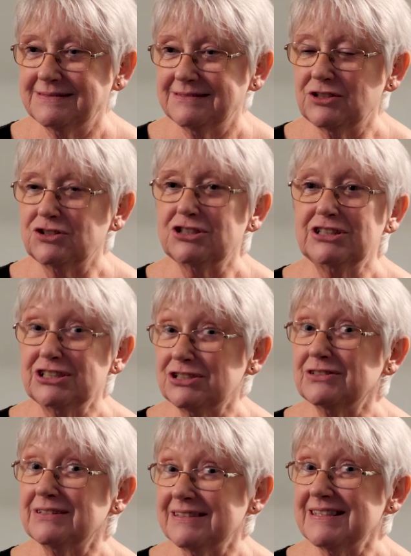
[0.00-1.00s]
the
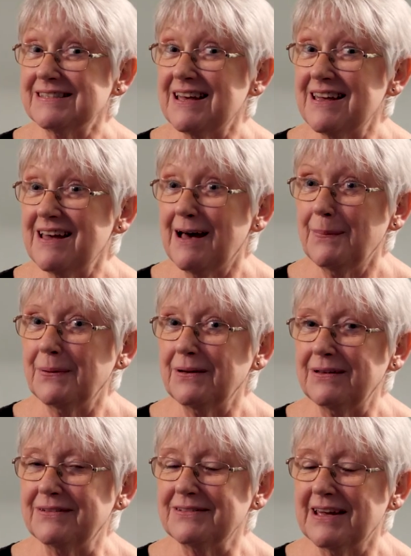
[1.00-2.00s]
traditional, as I say,
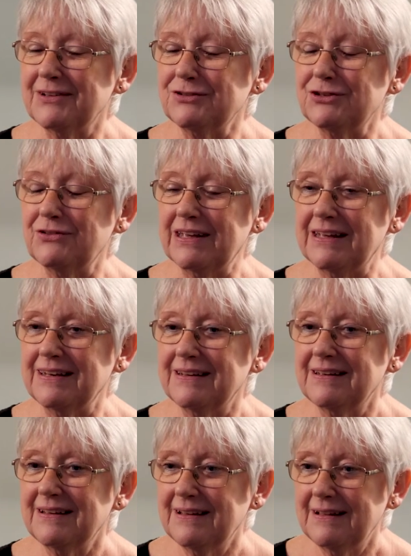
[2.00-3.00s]
apple and tangerine.
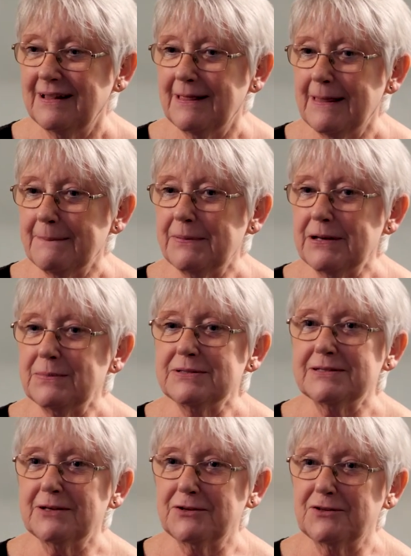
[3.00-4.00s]
But it was
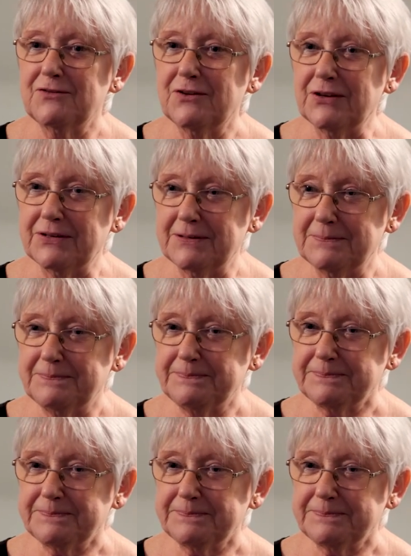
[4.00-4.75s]
such fun.